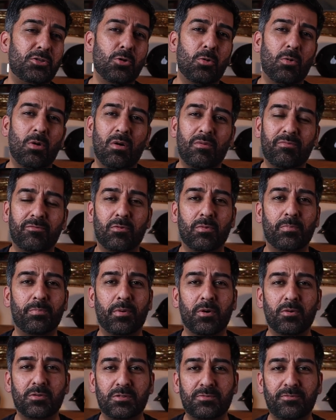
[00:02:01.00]
show off or
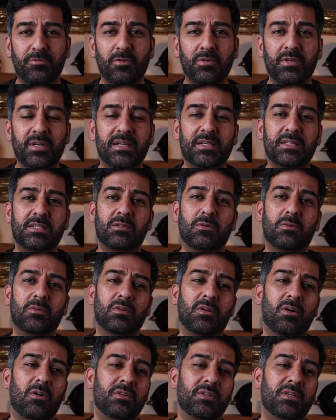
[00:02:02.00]
boastfulness
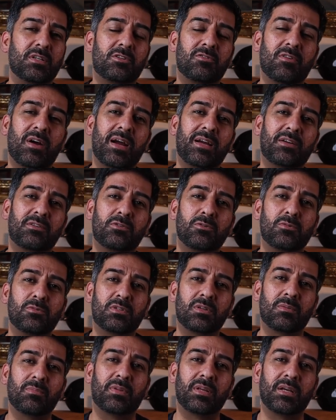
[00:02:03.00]
or on the track
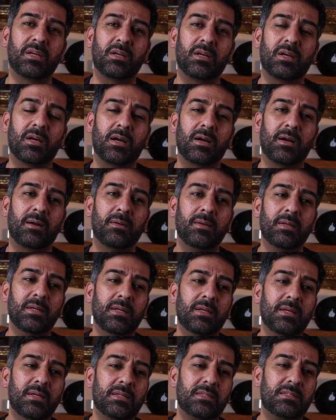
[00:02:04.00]
do something uh,
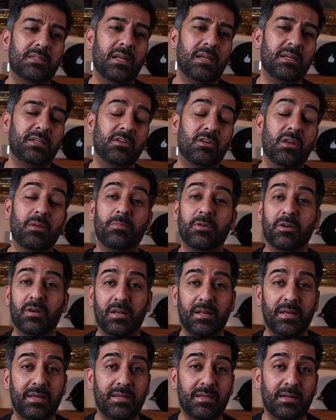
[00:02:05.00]
silly
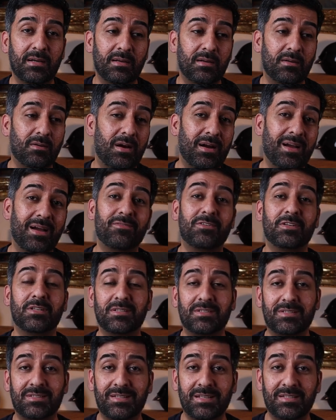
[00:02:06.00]
deliberately. And I have
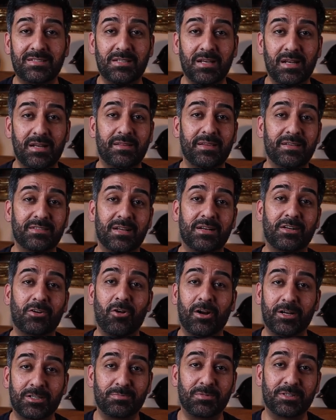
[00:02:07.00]
done th- silly things and
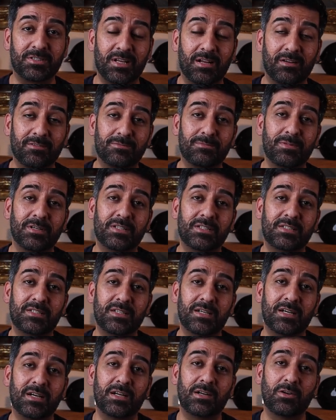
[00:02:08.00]
crashed myself, but
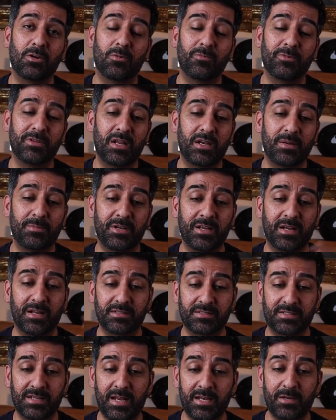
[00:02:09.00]
uh, not with anybody
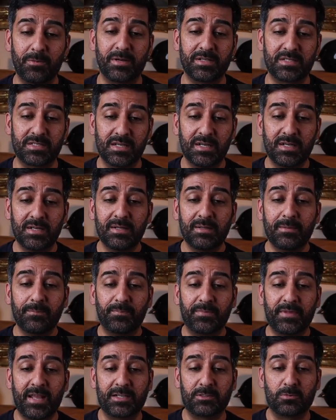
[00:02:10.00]
else. Anyways,
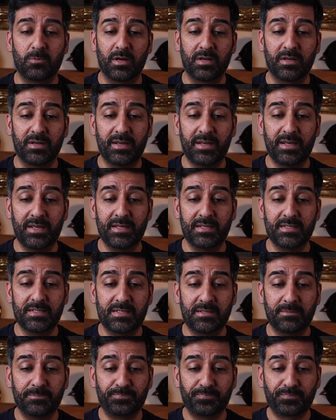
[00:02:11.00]
next one
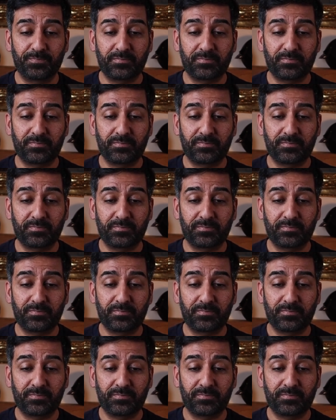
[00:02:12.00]
is